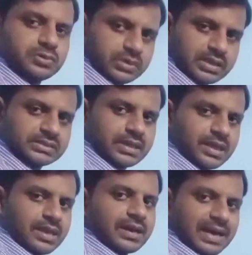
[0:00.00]
so that is
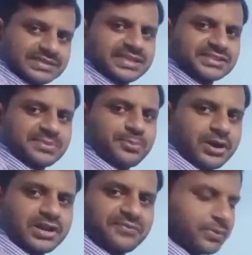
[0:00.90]
the construction
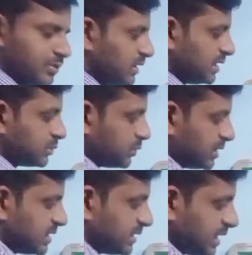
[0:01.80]
point of view. So
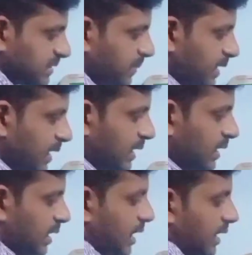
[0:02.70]
this is the
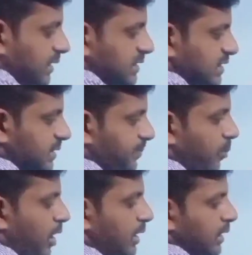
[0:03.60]
spindle and this is the
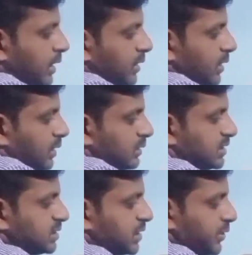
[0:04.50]
pointer,
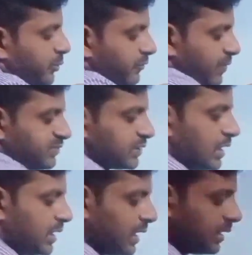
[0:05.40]
this is the uniform
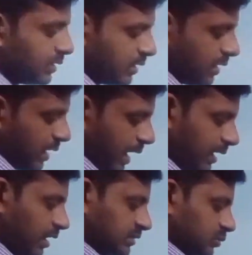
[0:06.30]
scale here,
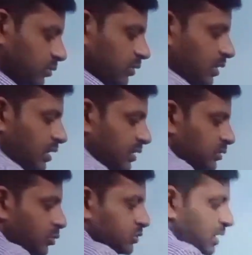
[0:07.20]
and also
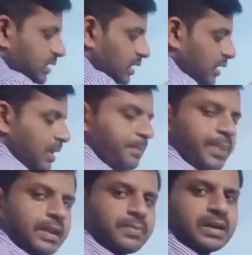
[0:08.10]
those are the
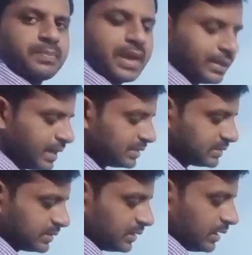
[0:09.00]
permanent
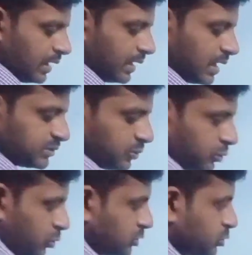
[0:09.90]
magnets, and
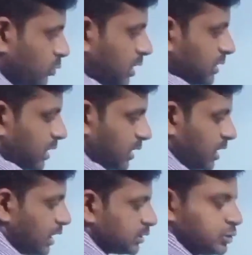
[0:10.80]
also those two are
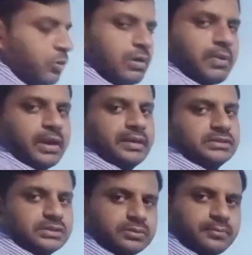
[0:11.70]
the jewel
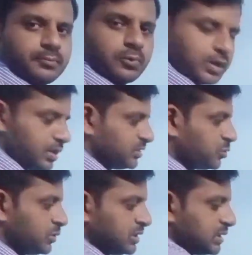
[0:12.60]
bearings. Okay,
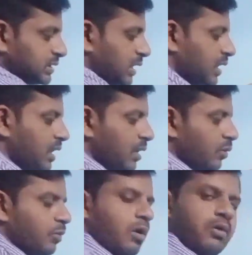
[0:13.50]
so this is
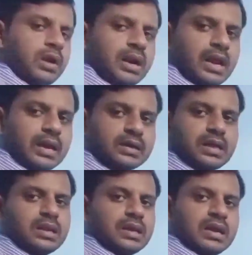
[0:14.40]
the overall
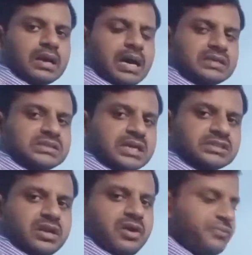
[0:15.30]
entire
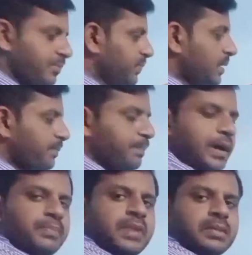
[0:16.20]
construction of
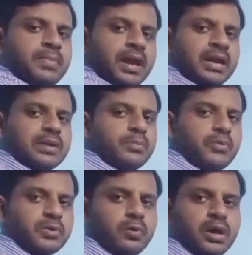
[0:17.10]
permanent magnetic
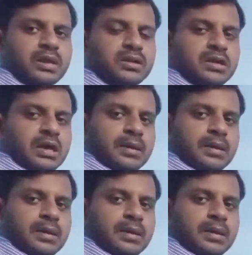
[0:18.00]
moving coil.